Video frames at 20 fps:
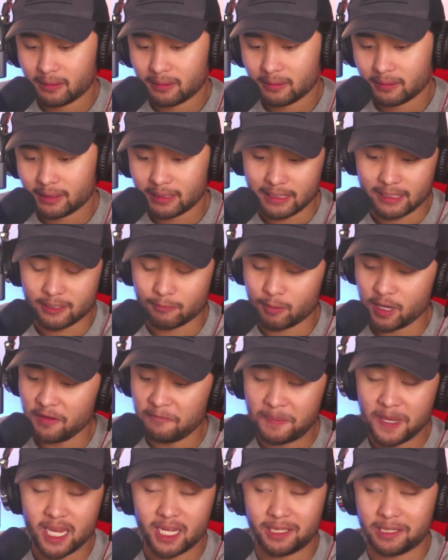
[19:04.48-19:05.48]
because
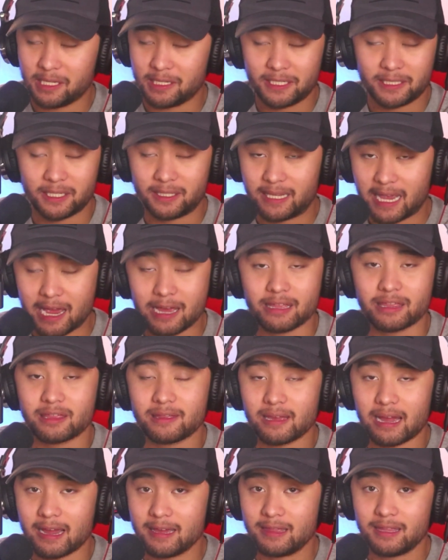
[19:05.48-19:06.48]
we've beaten this to
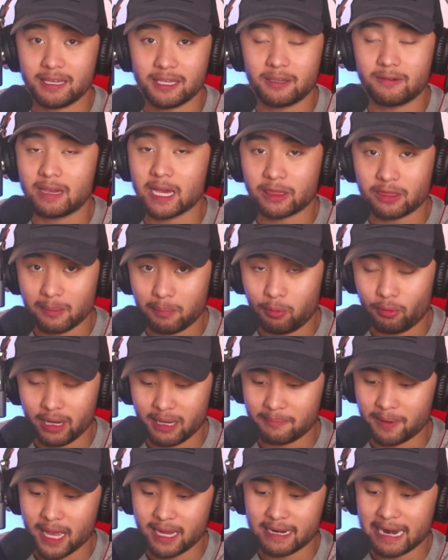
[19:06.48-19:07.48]
death. I think you get the
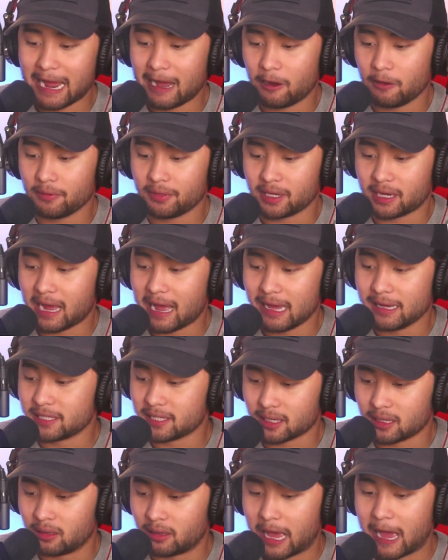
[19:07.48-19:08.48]
point by now. The guy's
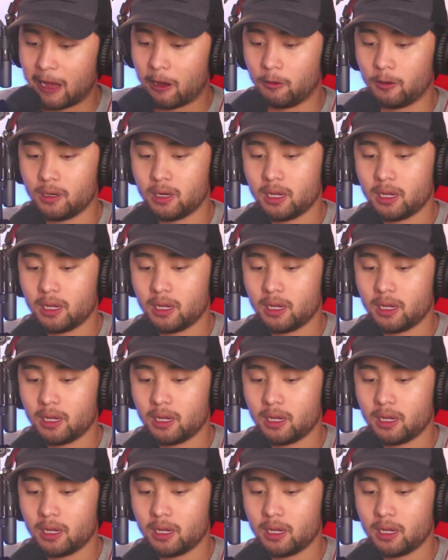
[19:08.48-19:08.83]
a clown.